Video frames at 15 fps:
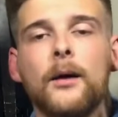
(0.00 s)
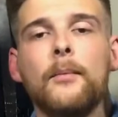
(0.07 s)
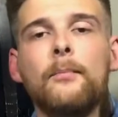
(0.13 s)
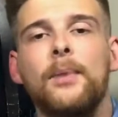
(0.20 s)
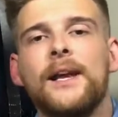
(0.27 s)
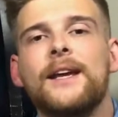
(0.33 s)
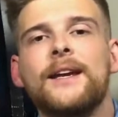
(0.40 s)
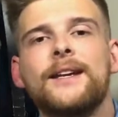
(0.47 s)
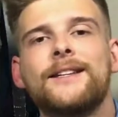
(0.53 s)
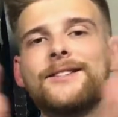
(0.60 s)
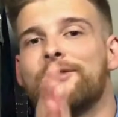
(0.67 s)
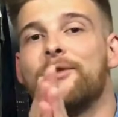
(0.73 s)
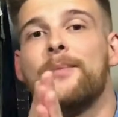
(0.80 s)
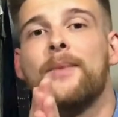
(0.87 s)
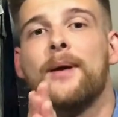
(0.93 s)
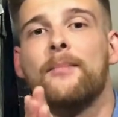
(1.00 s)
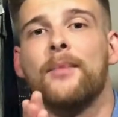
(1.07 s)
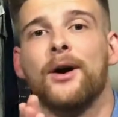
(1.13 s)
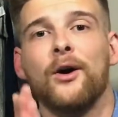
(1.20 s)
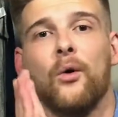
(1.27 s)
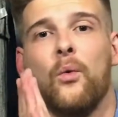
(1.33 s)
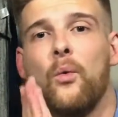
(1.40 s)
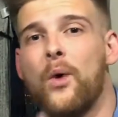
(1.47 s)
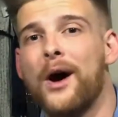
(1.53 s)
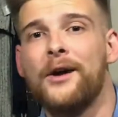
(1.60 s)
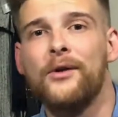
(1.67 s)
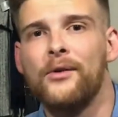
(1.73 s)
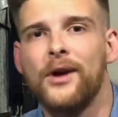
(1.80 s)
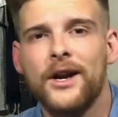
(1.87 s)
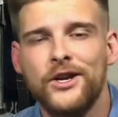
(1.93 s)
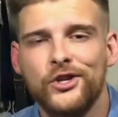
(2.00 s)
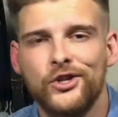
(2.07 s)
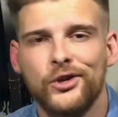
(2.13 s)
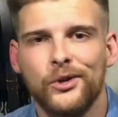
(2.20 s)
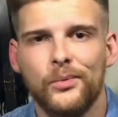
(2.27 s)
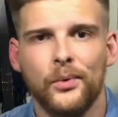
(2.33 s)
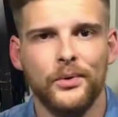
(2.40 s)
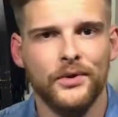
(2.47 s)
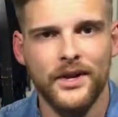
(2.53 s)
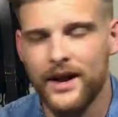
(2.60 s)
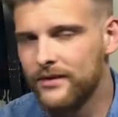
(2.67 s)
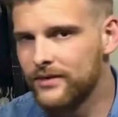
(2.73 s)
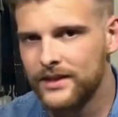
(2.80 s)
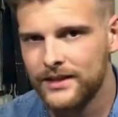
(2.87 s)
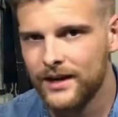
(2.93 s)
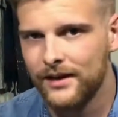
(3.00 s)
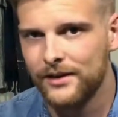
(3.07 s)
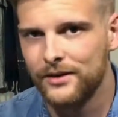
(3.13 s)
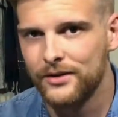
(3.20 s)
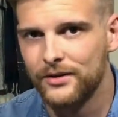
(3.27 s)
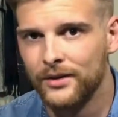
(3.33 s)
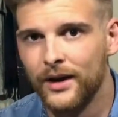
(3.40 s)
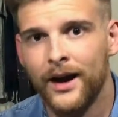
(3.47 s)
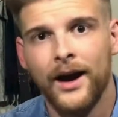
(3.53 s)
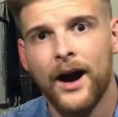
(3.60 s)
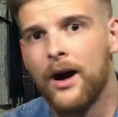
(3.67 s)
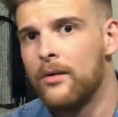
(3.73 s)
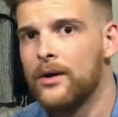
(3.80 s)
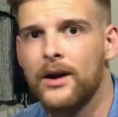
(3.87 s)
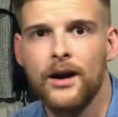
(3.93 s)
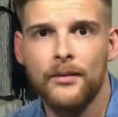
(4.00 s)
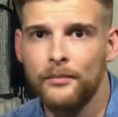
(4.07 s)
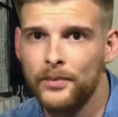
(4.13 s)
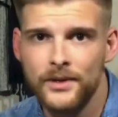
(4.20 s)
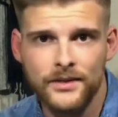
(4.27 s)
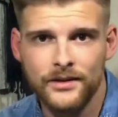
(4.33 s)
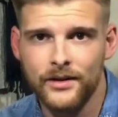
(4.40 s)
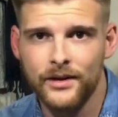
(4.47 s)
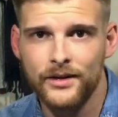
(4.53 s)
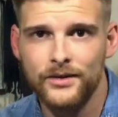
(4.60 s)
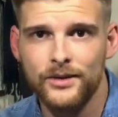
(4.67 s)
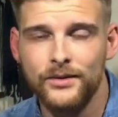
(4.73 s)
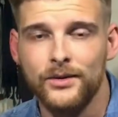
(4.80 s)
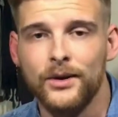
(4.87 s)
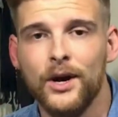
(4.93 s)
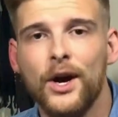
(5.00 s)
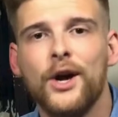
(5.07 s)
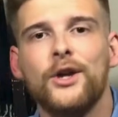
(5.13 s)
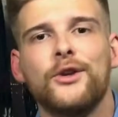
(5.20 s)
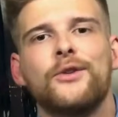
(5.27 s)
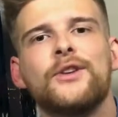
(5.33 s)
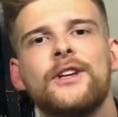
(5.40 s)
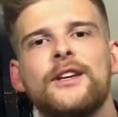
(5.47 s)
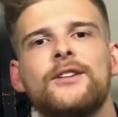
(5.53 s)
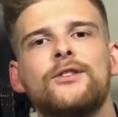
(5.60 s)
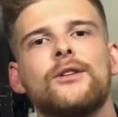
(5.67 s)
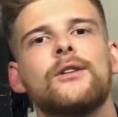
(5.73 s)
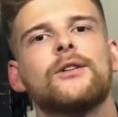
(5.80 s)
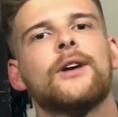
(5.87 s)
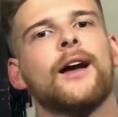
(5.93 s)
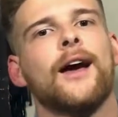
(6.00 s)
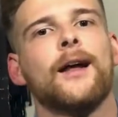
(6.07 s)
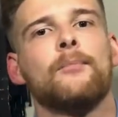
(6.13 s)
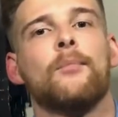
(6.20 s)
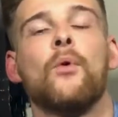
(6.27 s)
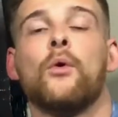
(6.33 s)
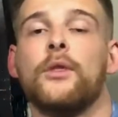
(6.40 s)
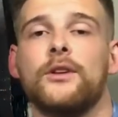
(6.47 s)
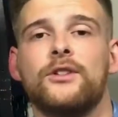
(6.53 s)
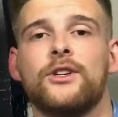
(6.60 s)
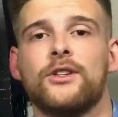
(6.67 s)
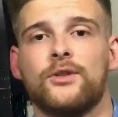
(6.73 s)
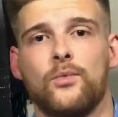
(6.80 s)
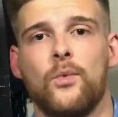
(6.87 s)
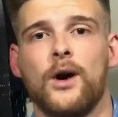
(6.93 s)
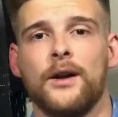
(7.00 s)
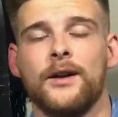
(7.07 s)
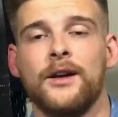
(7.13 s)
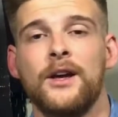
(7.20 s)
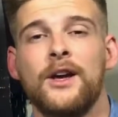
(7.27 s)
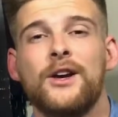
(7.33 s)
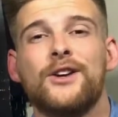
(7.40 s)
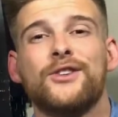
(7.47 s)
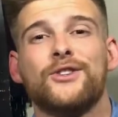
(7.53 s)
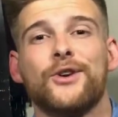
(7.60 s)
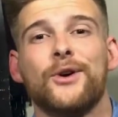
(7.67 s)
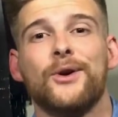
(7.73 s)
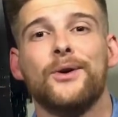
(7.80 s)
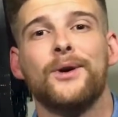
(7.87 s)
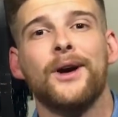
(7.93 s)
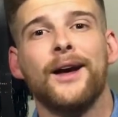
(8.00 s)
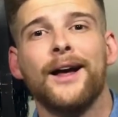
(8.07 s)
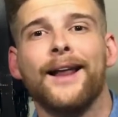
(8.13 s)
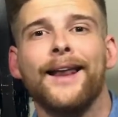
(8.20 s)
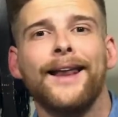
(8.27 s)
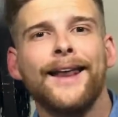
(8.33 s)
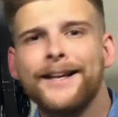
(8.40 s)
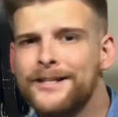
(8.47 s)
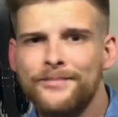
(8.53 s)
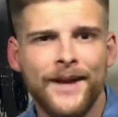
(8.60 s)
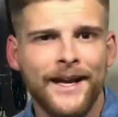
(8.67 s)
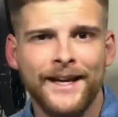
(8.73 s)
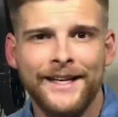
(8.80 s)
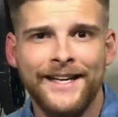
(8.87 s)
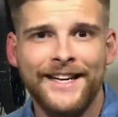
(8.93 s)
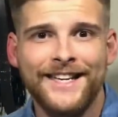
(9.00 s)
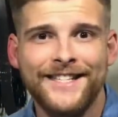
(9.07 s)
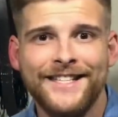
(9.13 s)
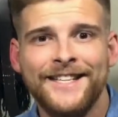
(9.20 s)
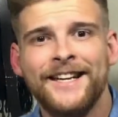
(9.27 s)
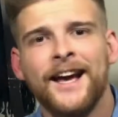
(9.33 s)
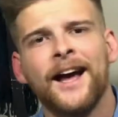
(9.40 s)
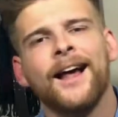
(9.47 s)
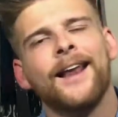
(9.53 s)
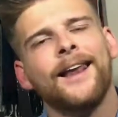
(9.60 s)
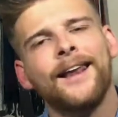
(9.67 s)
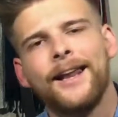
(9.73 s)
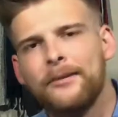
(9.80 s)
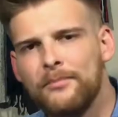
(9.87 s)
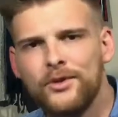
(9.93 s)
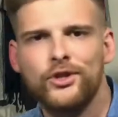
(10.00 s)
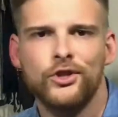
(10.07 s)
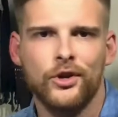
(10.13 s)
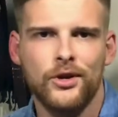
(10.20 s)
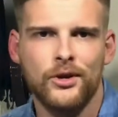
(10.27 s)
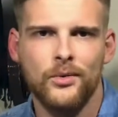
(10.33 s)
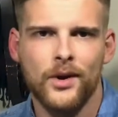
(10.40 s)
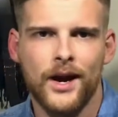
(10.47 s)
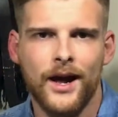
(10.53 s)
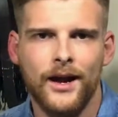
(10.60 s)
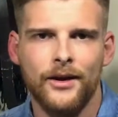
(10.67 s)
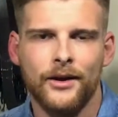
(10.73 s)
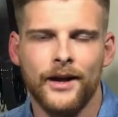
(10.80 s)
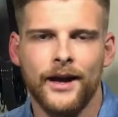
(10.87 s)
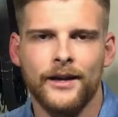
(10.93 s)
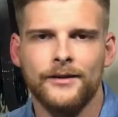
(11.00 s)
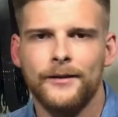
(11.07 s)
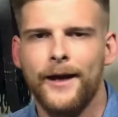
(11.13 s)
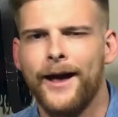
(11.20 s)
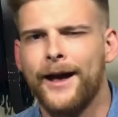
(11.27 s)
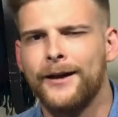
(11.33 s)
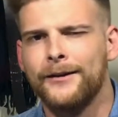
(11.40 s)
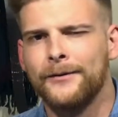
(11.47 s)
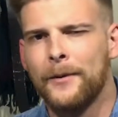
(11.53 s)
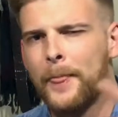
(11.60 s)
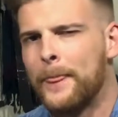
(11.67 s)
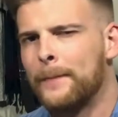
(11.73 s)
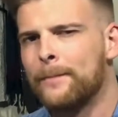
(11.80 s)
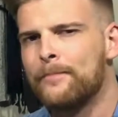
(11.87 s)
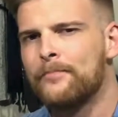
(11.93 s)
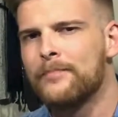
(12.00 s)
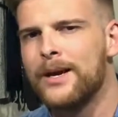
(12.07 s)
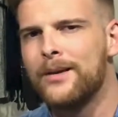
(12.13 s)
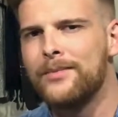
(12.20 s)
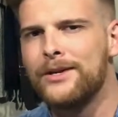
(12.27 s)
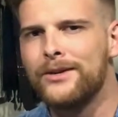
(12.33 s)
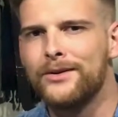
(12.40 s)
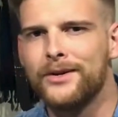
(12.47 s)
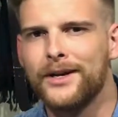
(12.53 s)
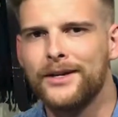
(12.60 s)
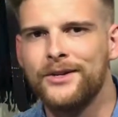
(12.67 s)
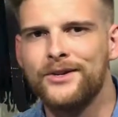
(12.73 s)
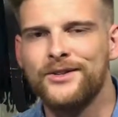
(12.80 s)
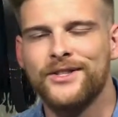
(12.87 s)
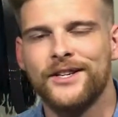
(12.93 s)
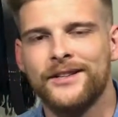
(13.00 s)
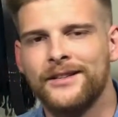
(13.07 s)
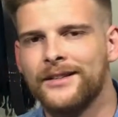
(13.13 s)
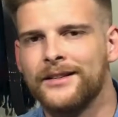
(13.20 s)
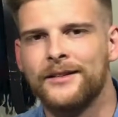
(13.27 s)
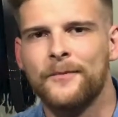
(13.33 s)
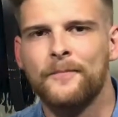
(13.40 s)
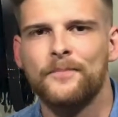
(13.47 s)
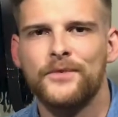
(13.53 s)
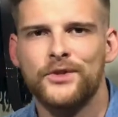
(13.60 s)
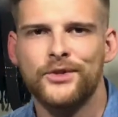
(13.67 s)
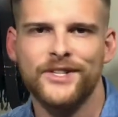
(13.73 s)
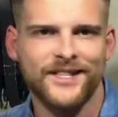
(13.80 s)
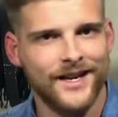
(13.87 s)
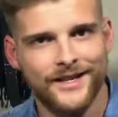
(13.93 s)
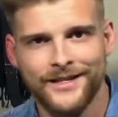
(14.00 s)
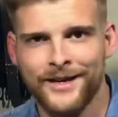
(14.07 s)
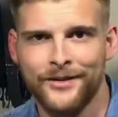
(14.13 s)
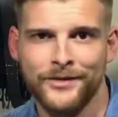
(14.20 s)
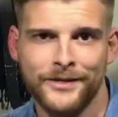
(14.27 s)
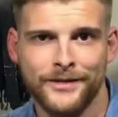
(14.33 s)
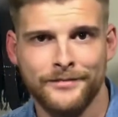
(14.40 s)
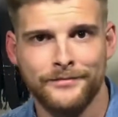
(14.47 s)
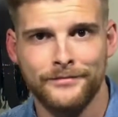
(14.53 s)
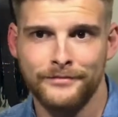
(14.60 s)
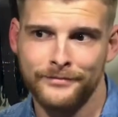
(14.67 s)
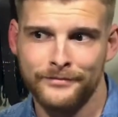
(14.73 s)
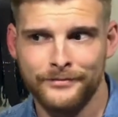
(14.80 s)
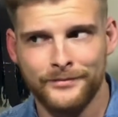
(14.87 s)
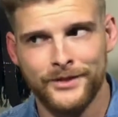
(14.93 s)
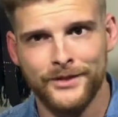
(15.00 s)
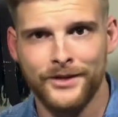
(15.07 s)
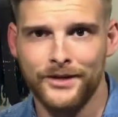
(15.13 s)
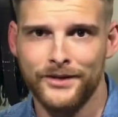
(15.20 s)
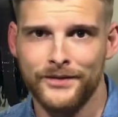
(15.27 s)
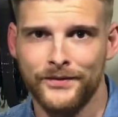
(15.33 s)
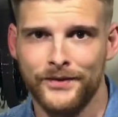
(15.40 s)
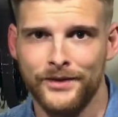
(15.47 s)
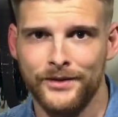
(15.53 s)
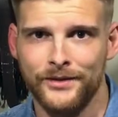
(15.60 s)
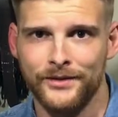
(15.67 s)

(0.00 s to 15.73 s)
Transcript: please remember, one ratio will never tell you how a company is going to do. You need to look at more than just one. So let's make it easy. Let me show you what I look at, and maybe you can use it to suss out some stocks for you.